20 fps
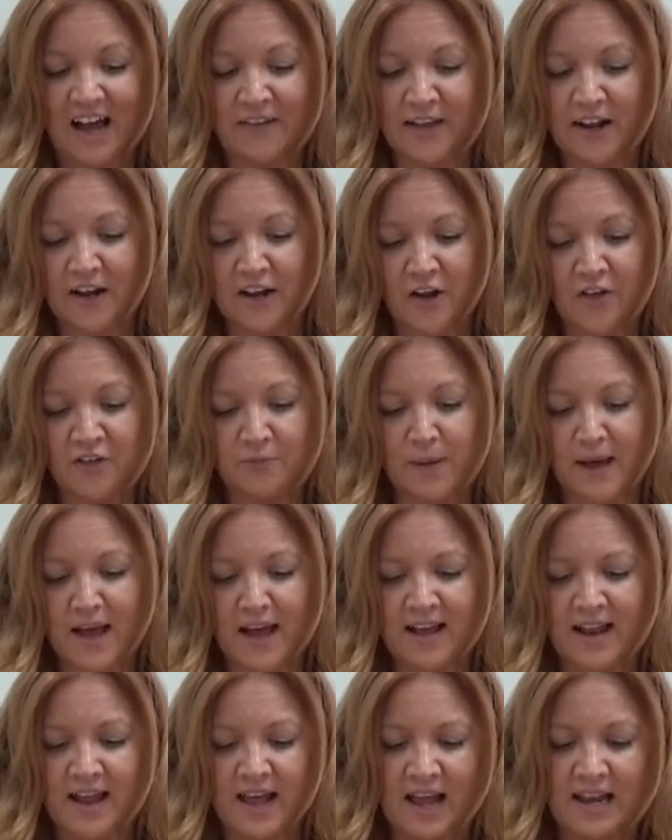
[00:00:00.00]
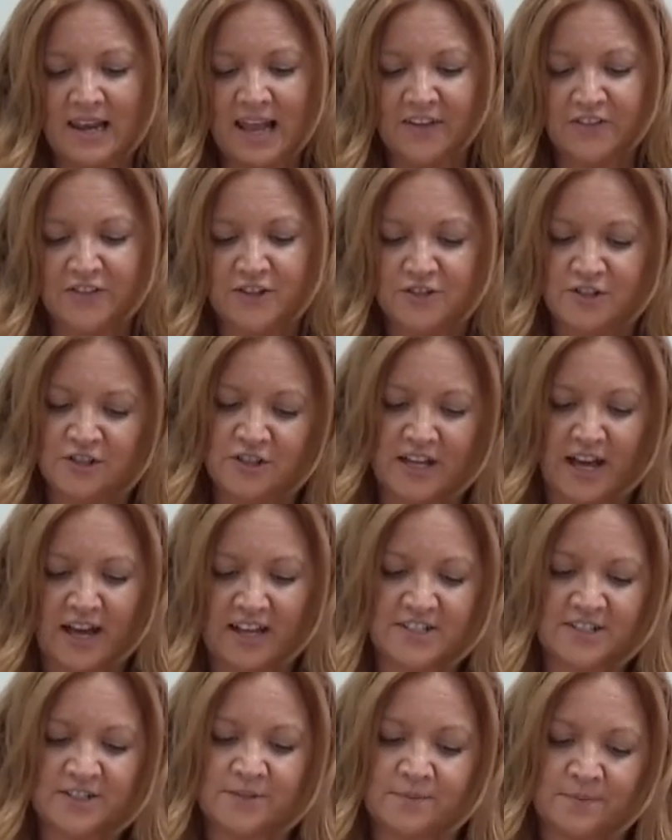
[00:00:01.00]
And the clothes peg lets you do
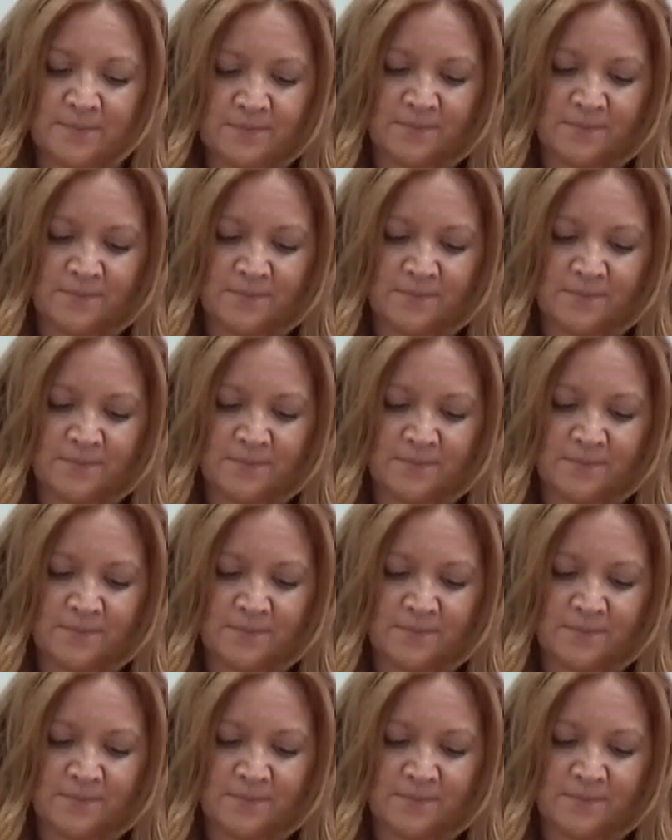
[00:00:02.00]
that.